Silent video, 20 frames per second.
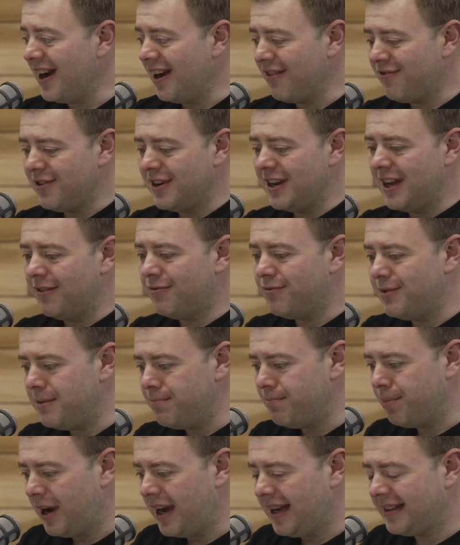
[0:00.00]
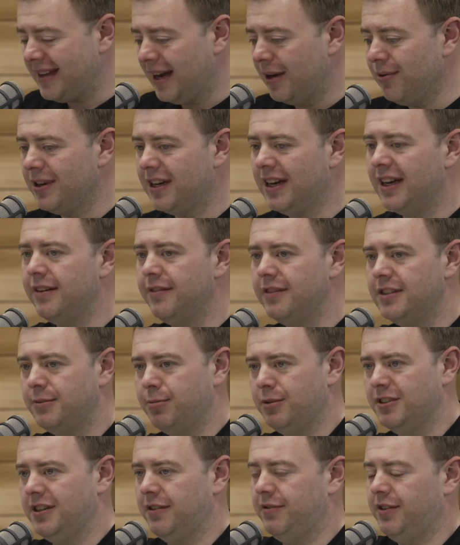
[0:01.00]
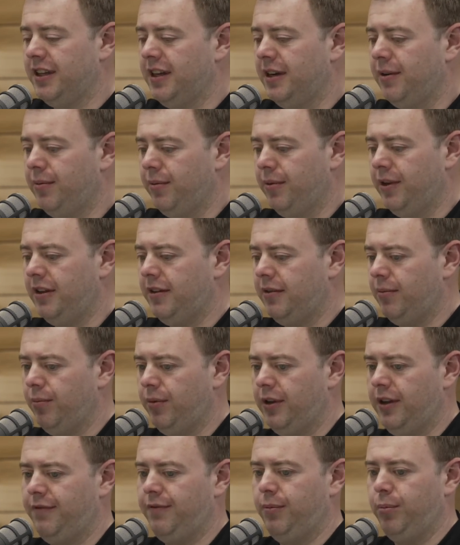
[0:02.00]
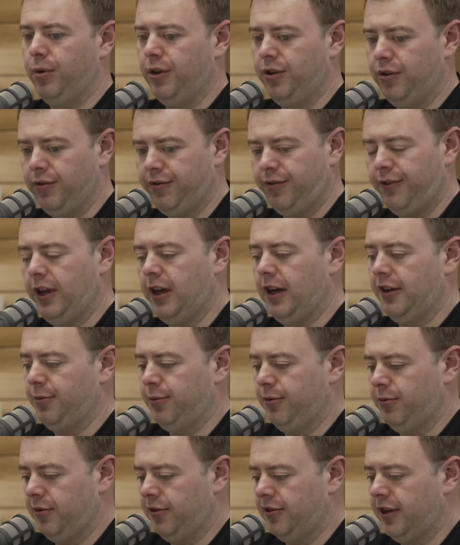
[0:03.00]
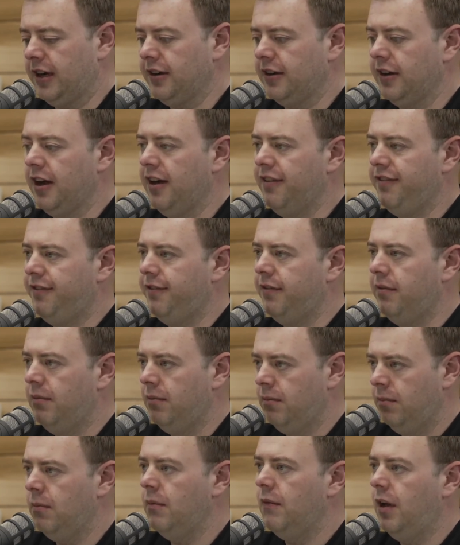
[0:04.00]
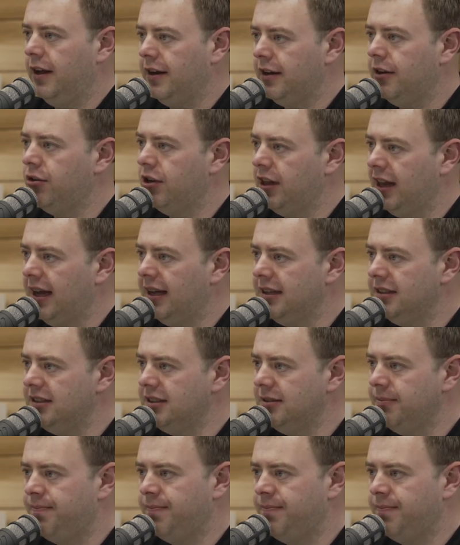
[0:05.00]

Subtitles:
If we break down kind of, I suppose, everything we're doing for you, I suppose we started off on Google Ads.